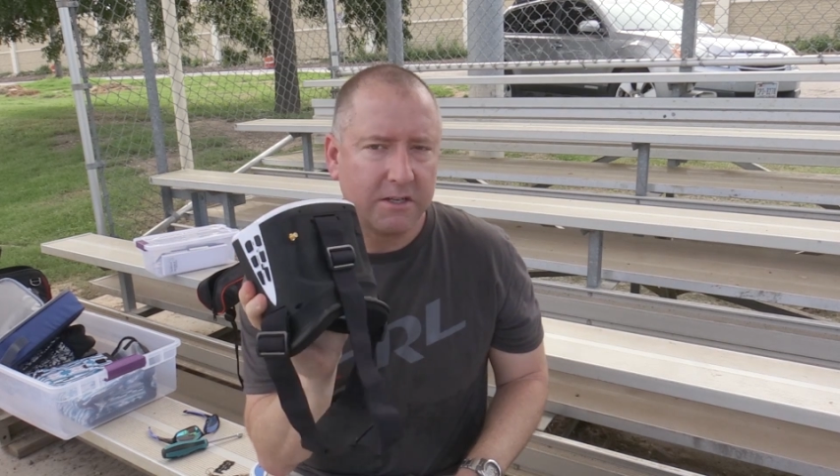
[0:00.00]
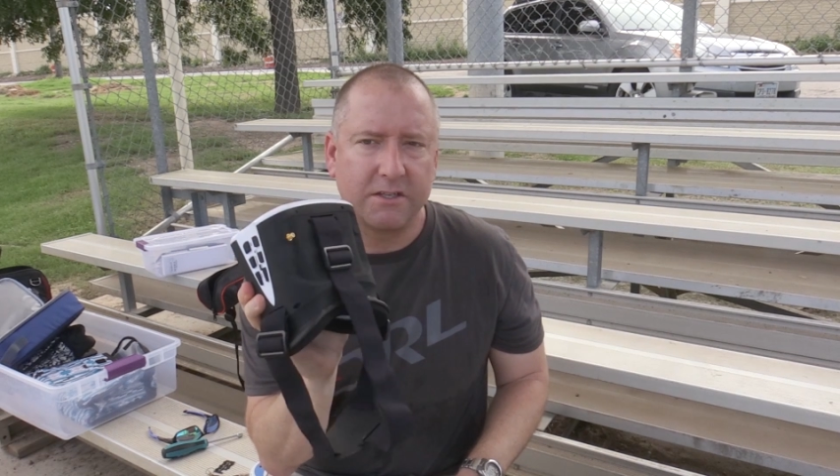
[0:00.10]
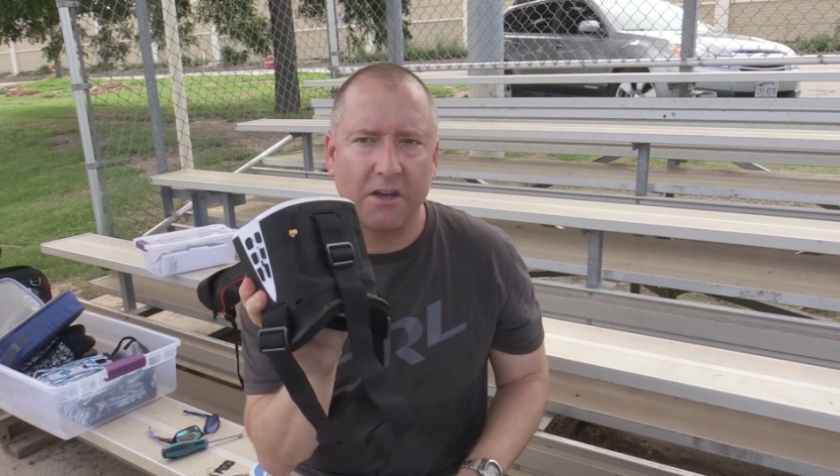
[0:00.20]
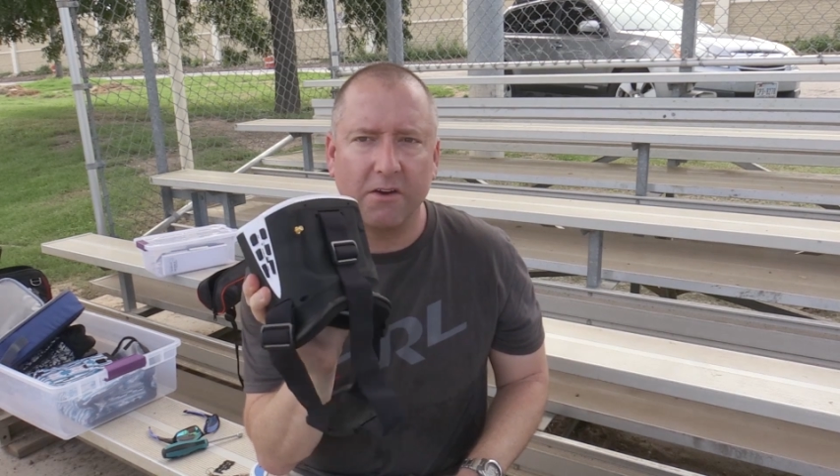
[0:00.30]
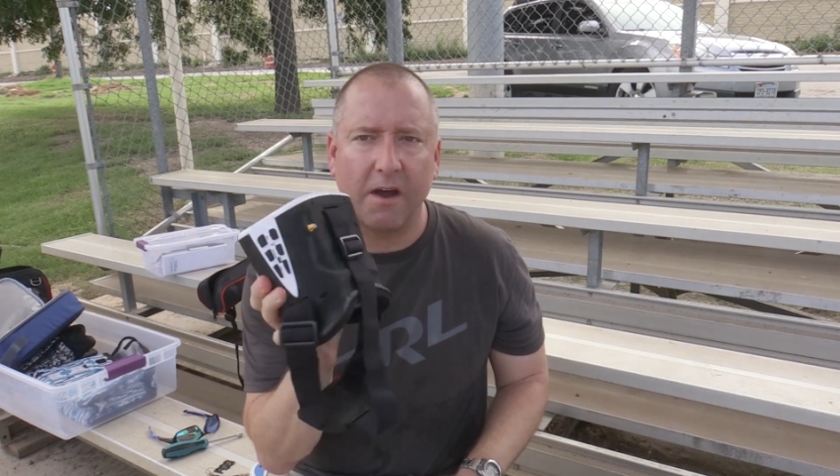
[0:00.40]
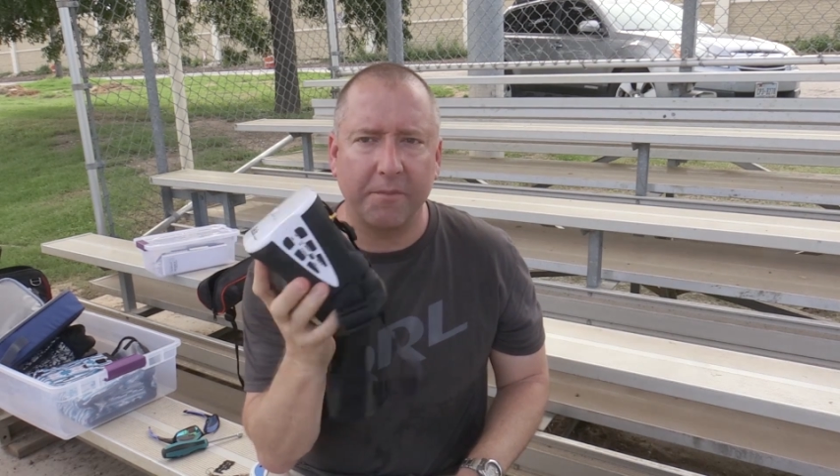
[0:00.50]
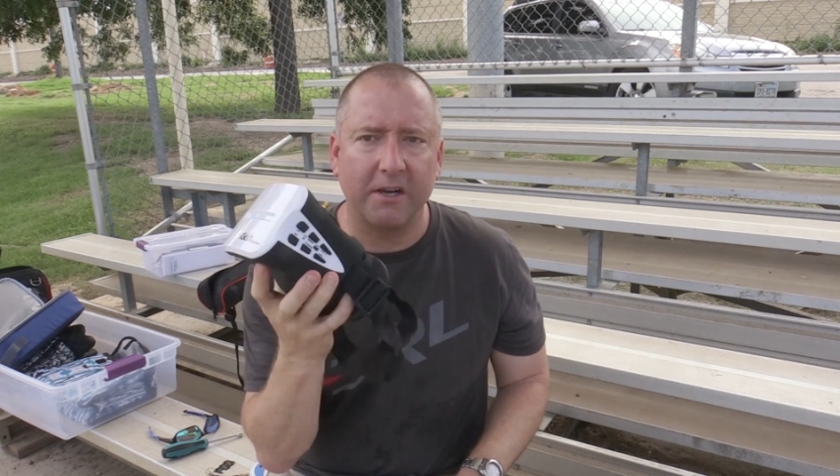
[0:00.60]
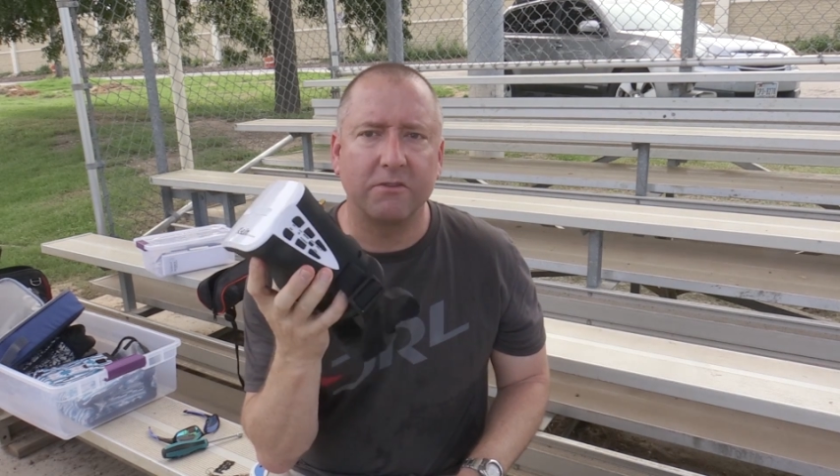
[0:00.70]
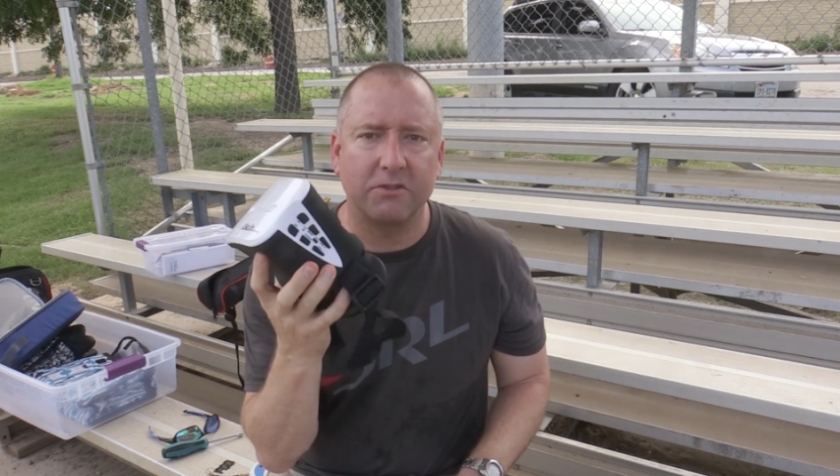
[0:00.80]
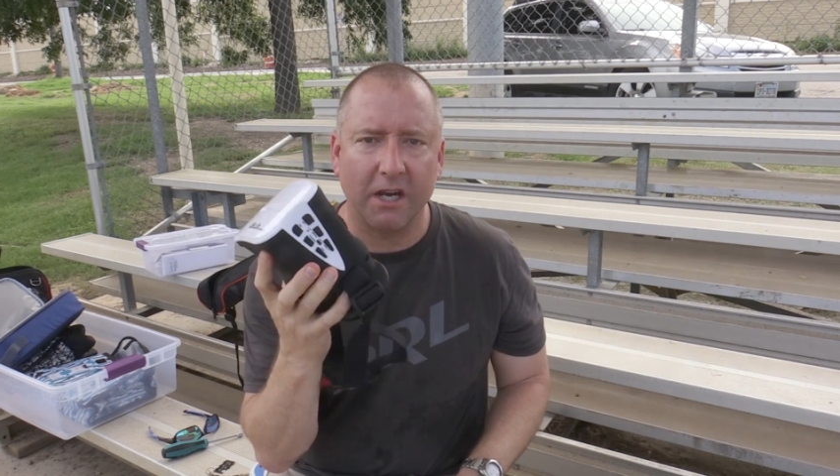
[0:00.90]
So I'm
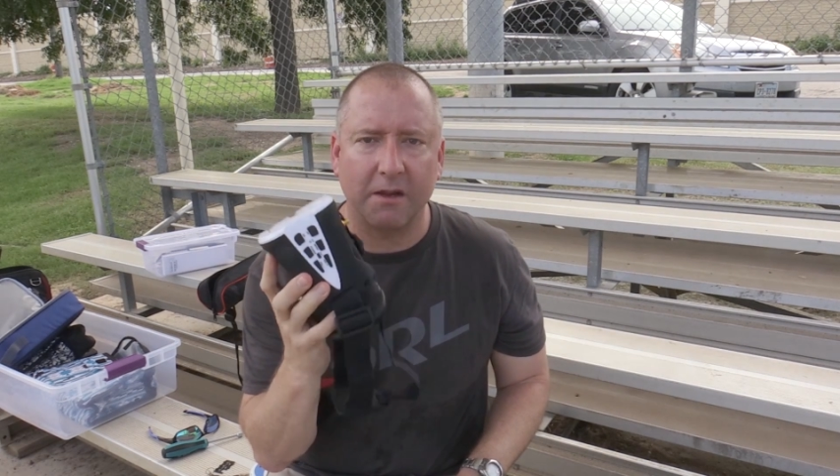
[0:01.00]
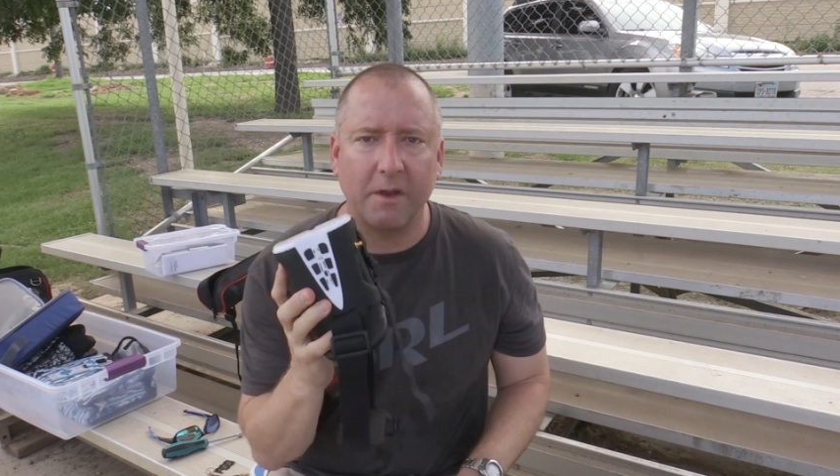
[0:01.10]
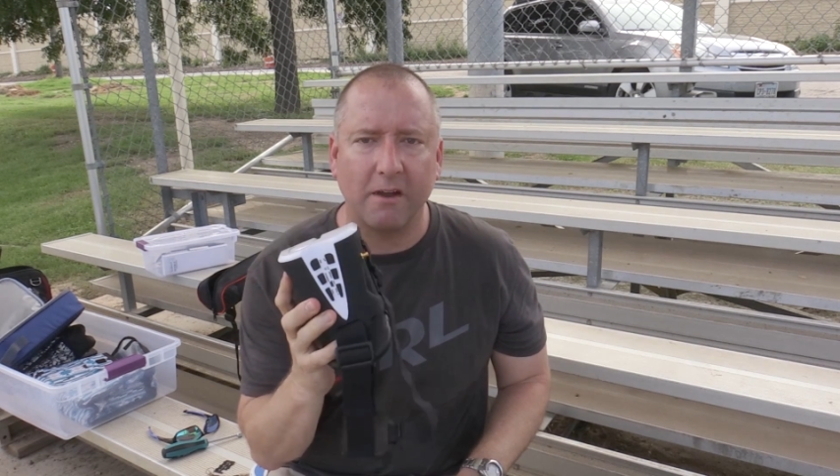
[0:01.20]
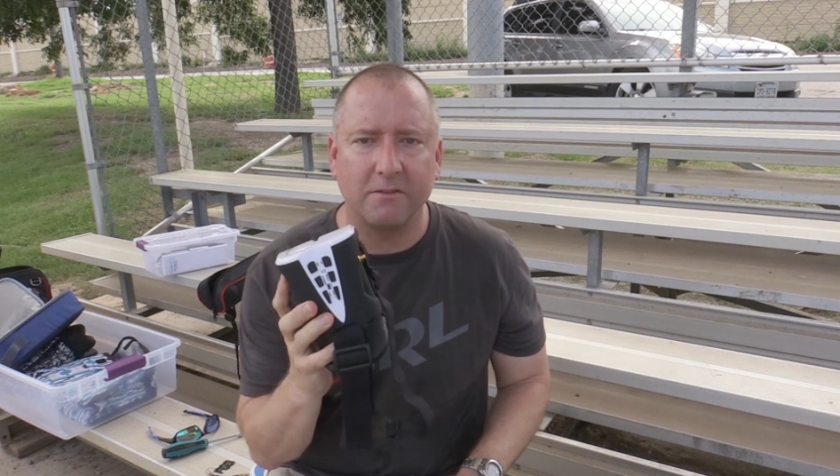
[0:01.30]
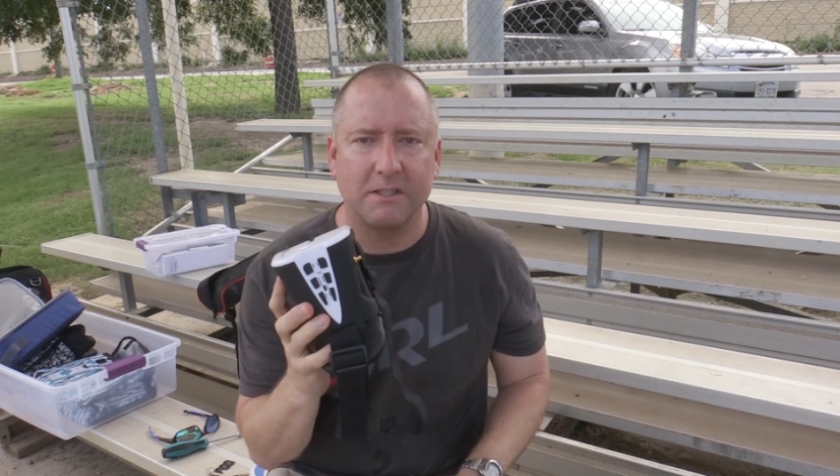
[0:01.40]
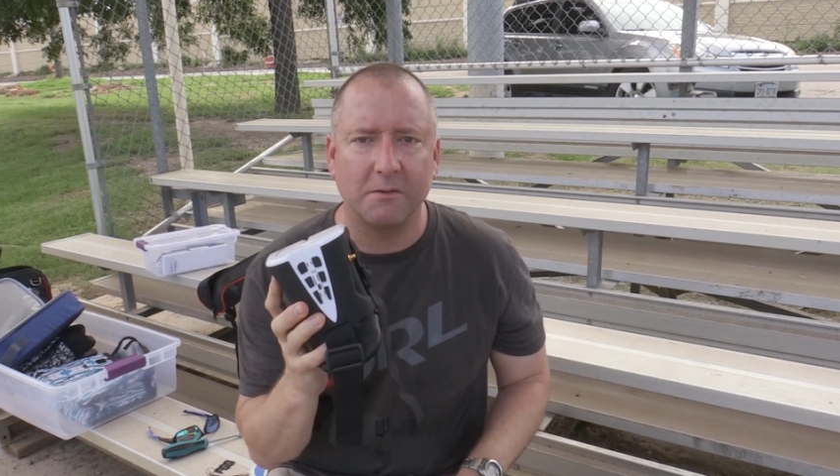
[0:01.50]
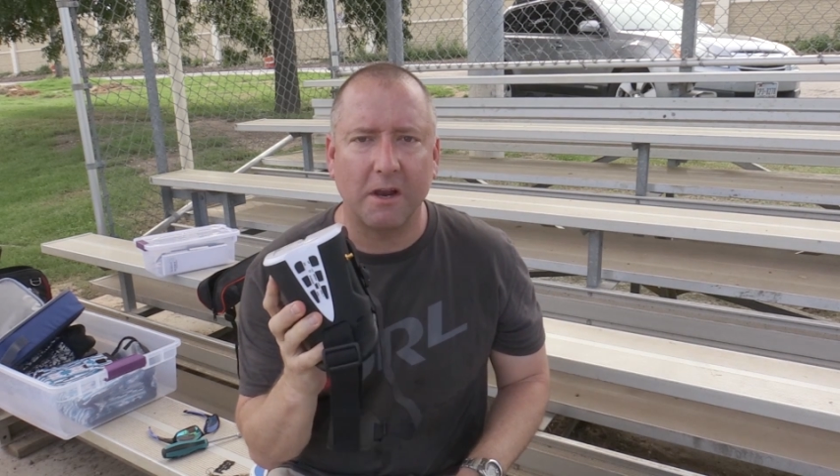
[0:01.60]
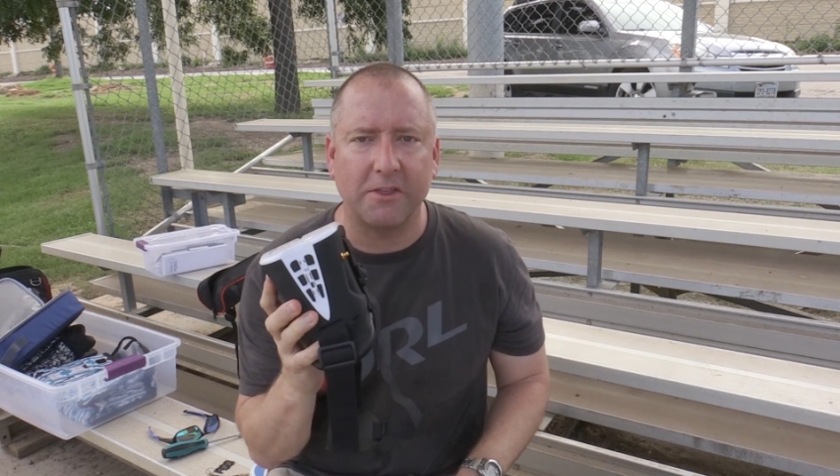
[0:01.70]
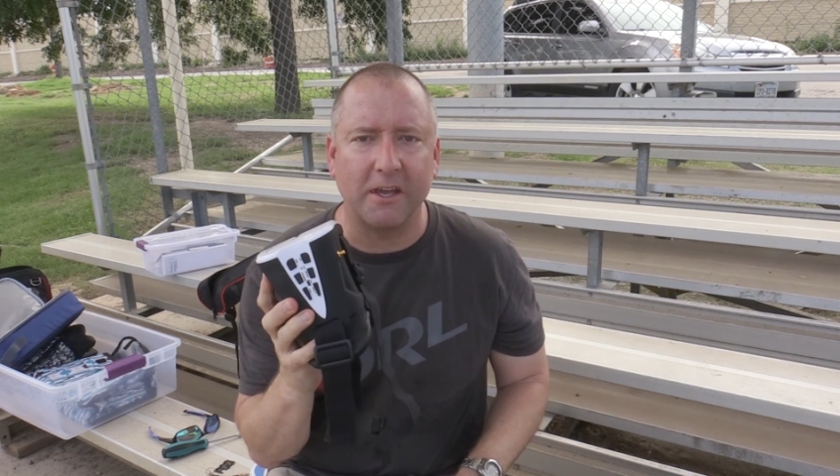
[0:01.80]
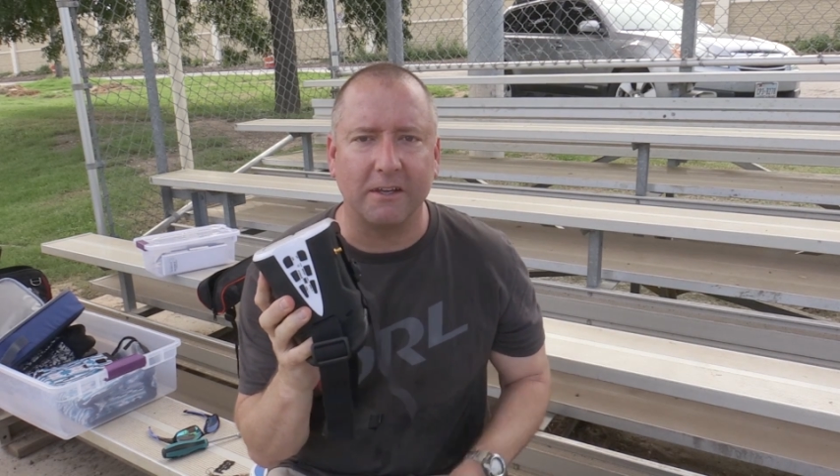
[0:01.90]
gonna check them out and see
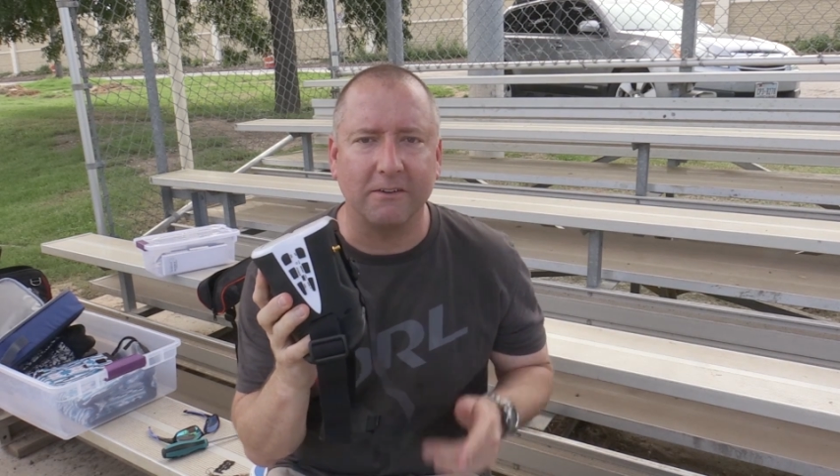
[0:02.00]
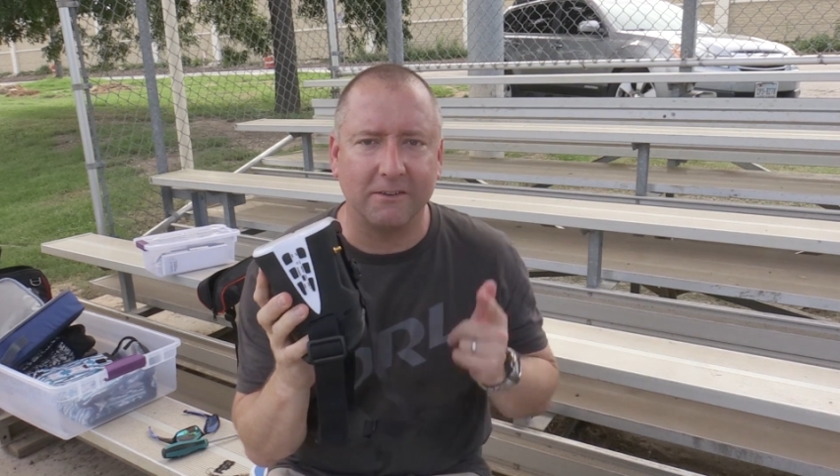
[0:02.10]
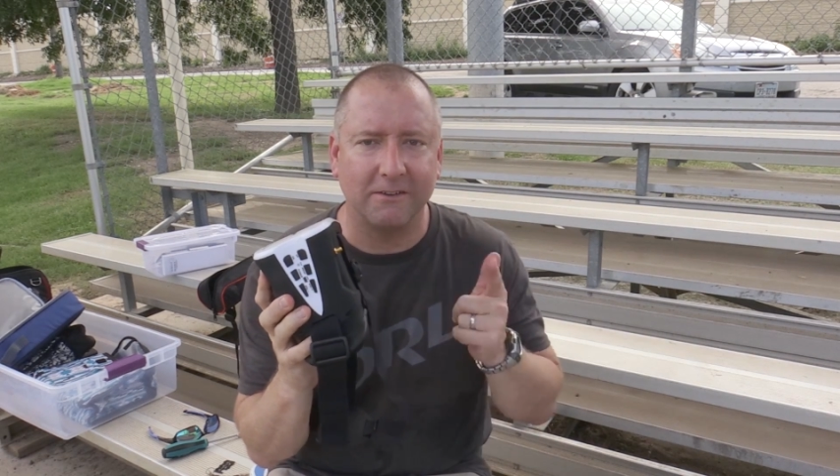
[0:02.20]
what I think.